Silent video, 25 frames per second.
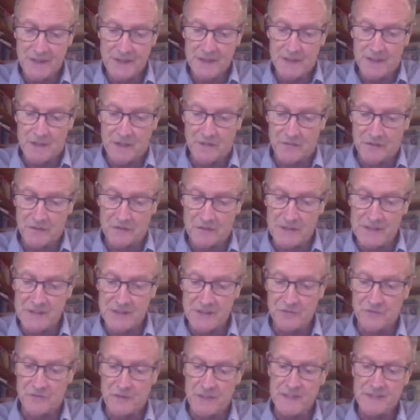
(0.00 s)
that have
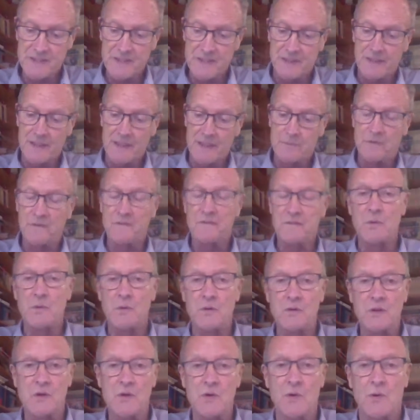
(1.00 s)
arisen recently before
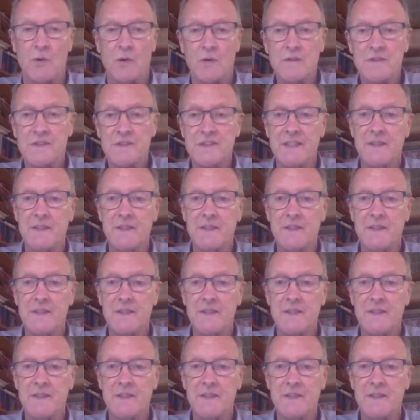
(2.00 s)
the courts